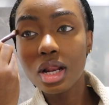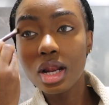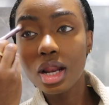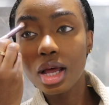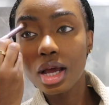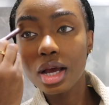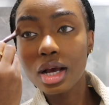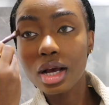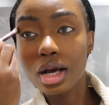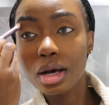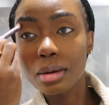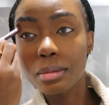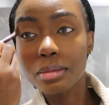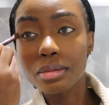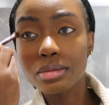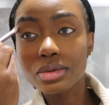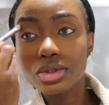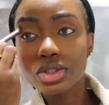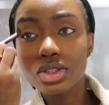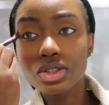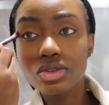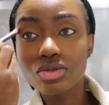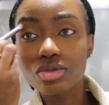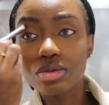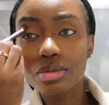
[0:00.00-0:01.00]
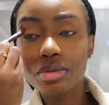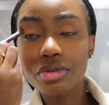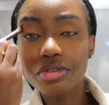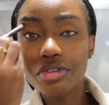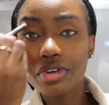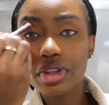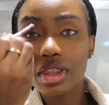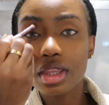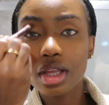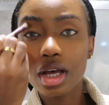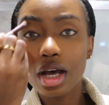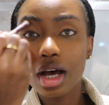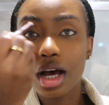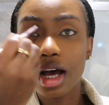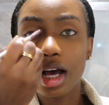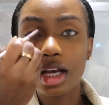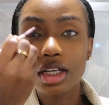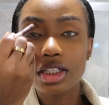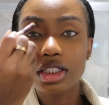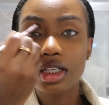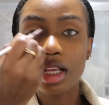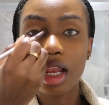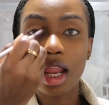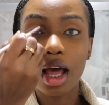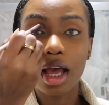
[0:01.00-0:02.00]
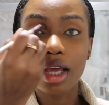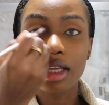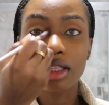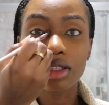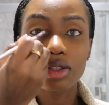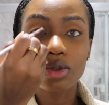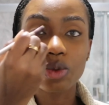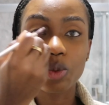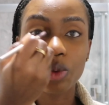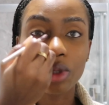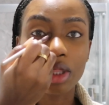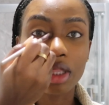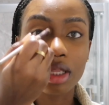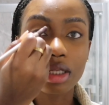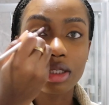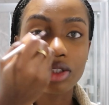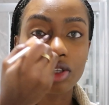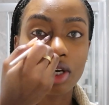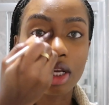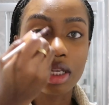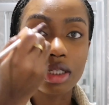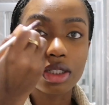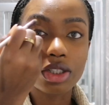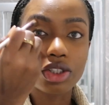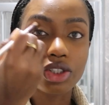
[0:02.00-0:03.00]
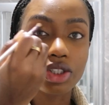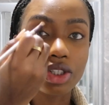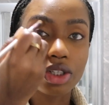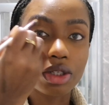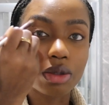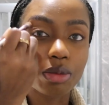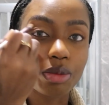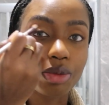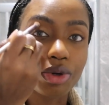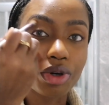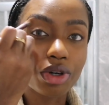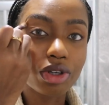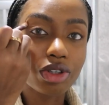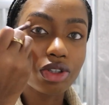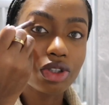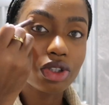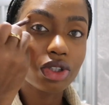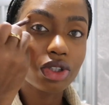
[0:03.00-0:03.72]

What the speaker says: Like I'm removing the harsh lines with the transition brush.